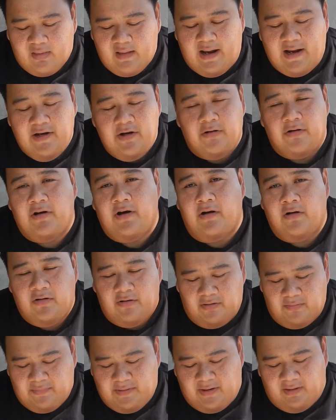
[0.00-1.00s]
I know there are
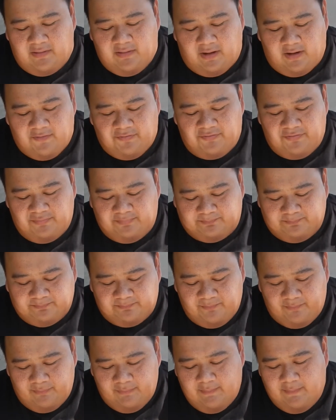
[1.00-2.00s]
going to be a lot of
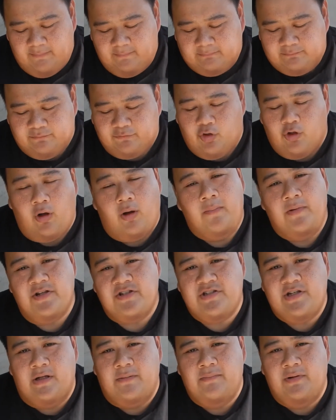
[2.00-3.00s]

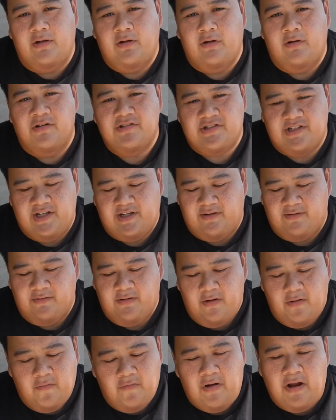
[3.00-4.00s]
comments down below saying,
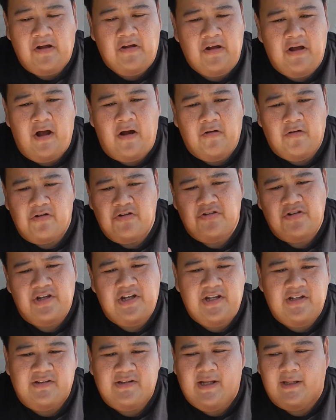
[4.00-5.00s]
Mike, how could you
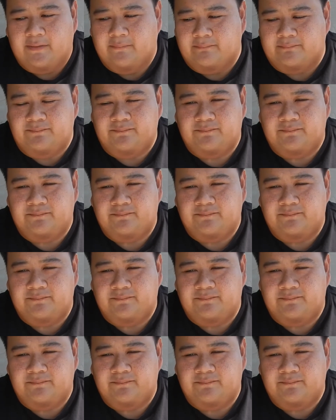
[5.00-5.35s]
eat that?